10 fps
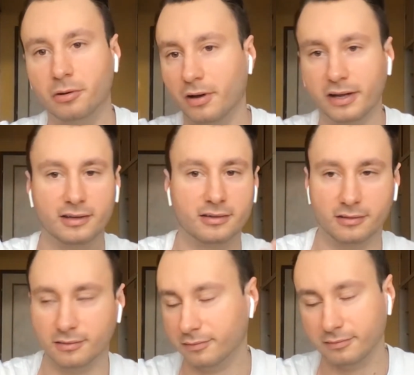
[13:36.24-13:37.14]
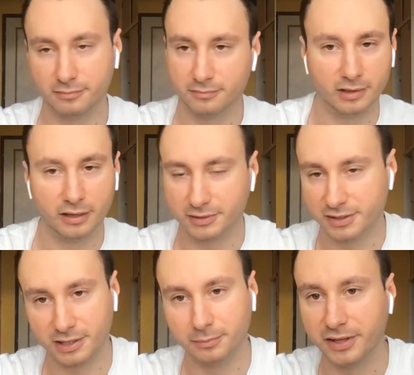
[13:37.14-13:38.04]
like after
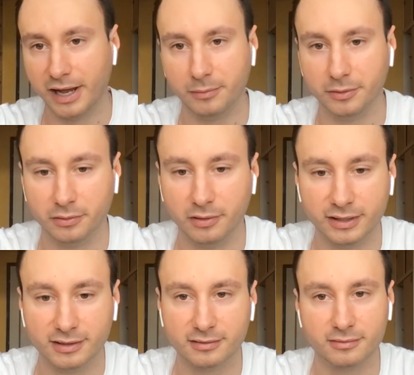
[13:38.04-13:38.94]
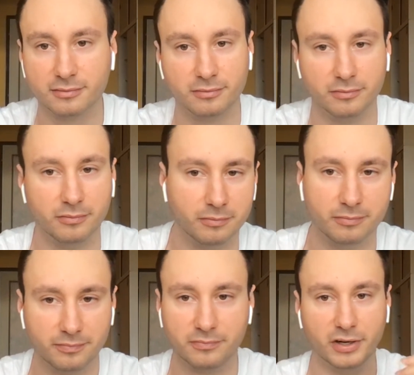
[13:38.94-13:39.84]
some time like
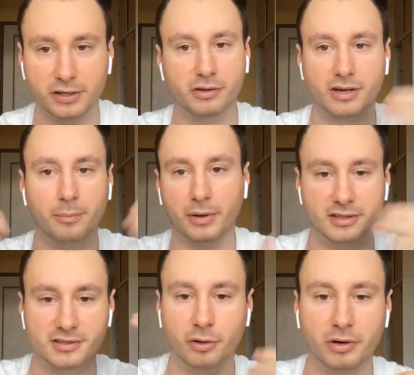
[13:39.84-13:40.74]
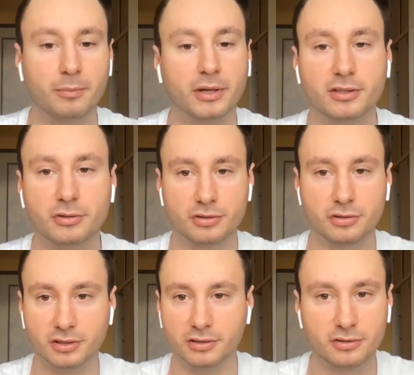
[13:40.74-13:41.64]
when your company is growing, but you
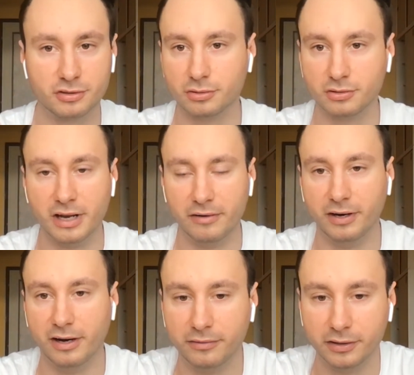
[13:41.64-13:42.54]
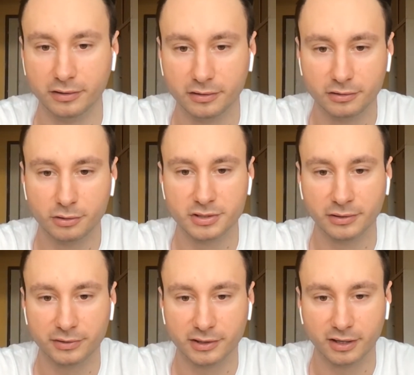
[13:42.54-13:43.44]
should never ever do something